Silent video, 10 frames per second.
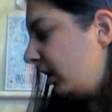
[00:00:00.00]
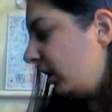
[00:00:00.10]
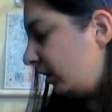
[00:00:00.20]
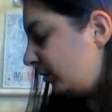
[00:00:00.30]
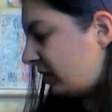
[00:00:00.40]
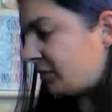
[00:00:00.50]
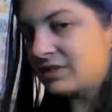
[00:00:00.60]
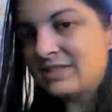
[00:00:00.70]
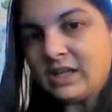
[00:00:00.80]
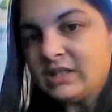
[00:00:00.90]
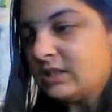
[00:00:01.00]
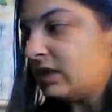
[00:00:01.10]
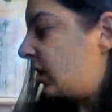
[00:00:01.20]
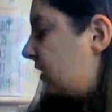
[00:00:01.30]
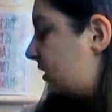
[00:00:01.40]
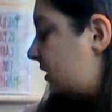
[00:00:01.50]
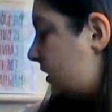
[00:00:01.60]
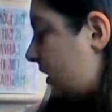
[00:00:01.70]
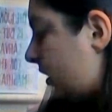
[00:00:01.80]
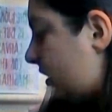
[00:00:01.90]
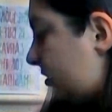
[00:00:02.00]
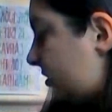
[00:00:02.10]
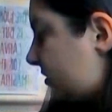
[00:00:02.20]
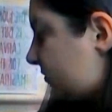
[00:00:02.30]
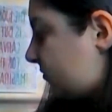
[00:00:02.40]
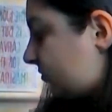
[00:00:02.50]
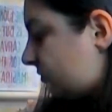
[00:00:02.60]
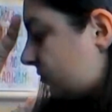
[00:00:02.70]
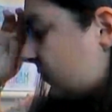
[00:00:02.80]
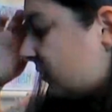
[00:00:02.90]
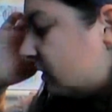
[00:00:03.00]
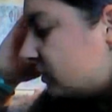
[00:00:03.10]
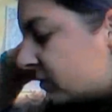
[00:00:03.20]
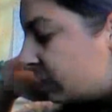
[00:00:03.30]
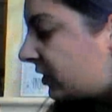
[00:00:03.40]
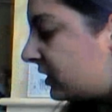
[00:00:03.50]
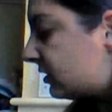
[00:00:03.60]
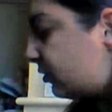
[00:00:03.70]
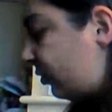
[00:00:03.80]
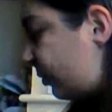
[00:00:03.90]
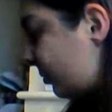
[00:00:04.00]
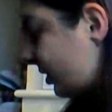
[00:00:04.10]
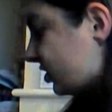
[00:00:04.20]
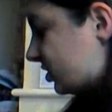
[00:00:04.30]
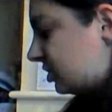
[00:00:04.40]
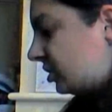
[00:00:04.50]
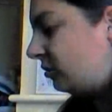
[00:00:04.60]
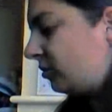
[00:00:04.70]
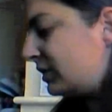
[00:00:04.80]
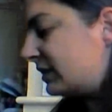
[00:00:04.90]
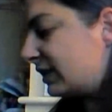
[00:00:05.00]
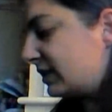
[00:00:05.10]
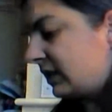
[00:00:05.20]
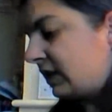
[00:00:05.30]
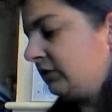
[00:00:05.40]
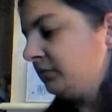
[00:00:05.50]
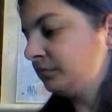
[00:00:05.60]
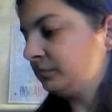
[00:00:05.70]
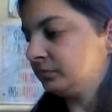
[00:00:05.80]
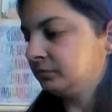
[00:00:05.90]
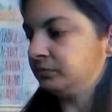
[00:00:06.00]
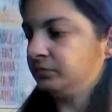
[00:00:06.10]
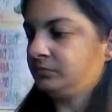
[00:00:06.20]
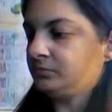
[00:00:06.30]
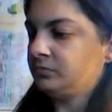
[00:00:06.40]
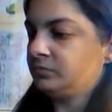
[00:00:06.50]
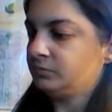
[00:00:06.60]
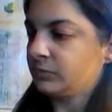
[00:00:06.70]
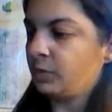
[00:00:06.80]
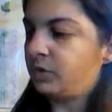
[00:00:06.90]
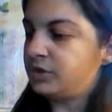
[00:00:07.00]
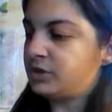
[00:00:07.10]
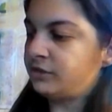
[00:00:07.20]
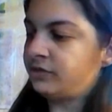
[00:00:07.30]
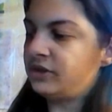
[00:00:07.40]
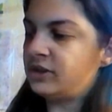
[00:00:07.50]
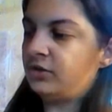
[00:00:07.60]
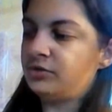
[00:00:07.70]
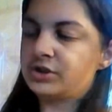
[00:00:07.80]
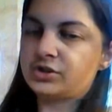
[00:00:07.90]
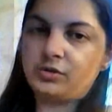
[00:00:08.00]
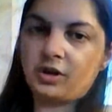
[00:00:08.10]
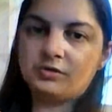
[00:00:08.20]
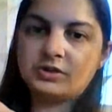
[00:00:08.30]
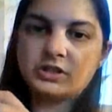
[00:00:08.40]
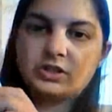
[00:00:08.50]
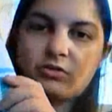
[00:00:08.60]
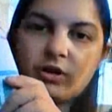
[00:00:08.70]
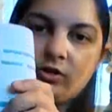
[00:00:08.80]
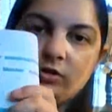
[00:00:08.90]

That was the Saturday, and to be honest, all we managed to do on the Saturday was visit all the stall holders in the Great